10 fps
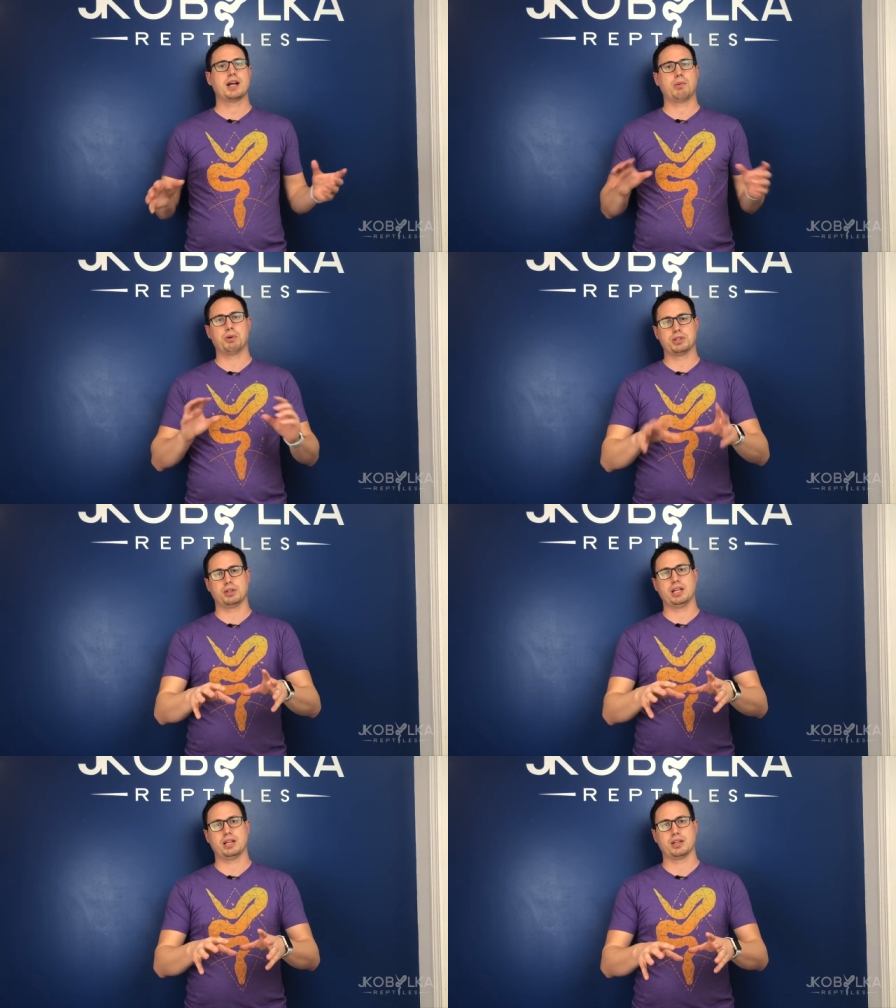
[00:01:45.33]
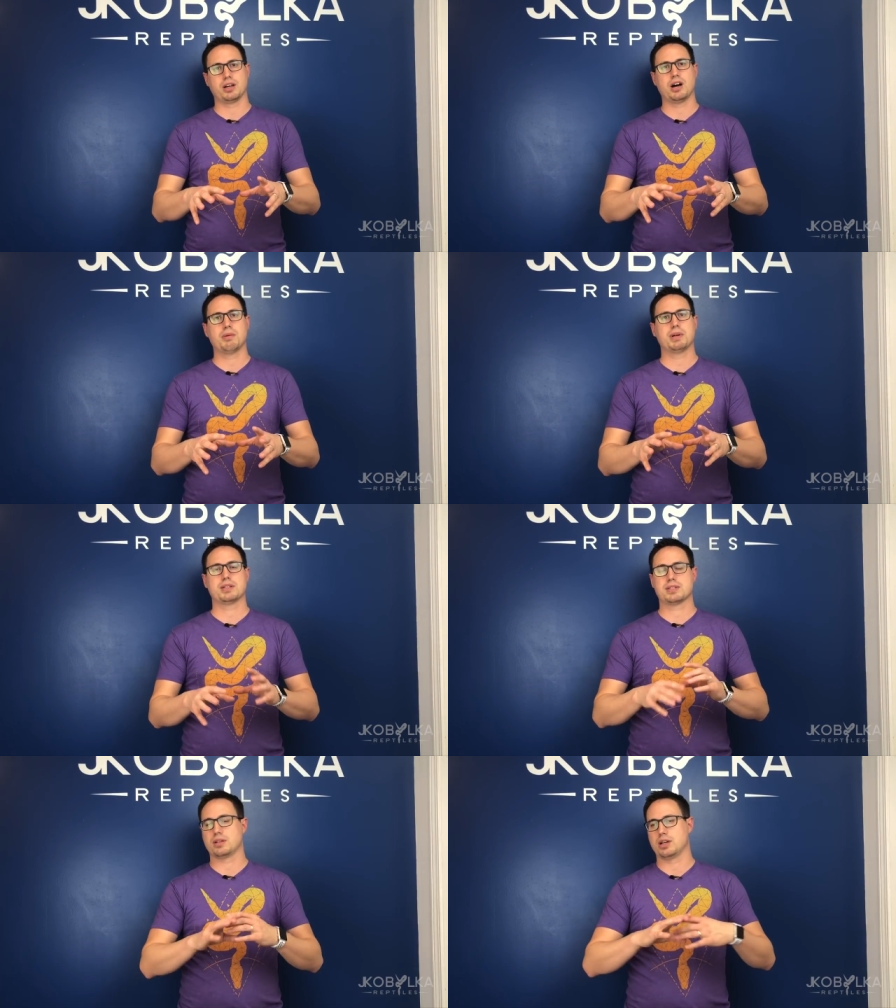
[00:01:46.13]
I'll put the link in the
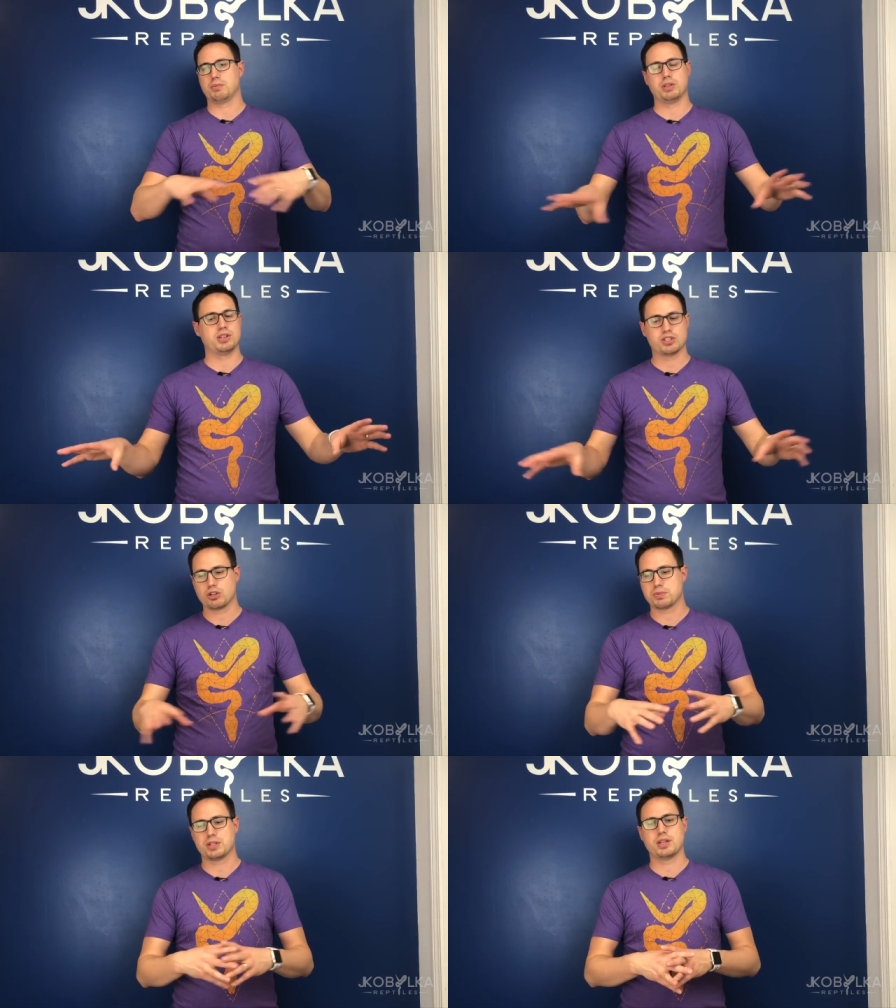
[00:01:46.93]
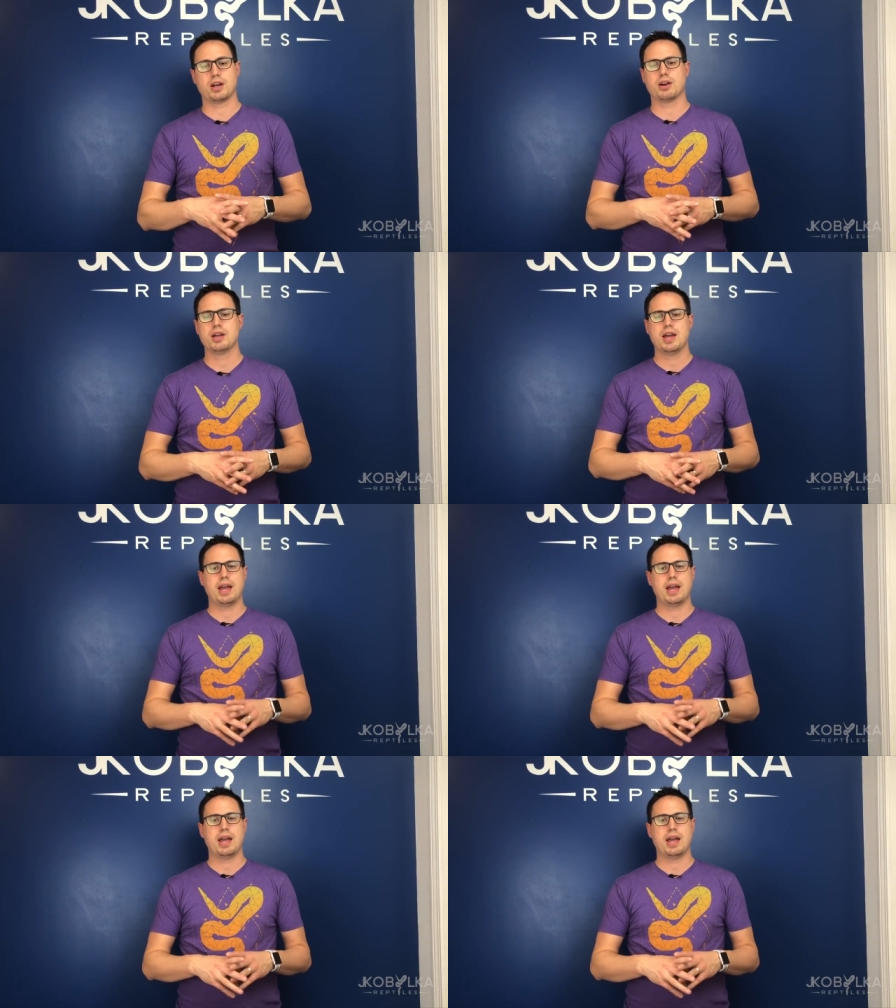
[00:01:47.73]
comments, um, in the description there.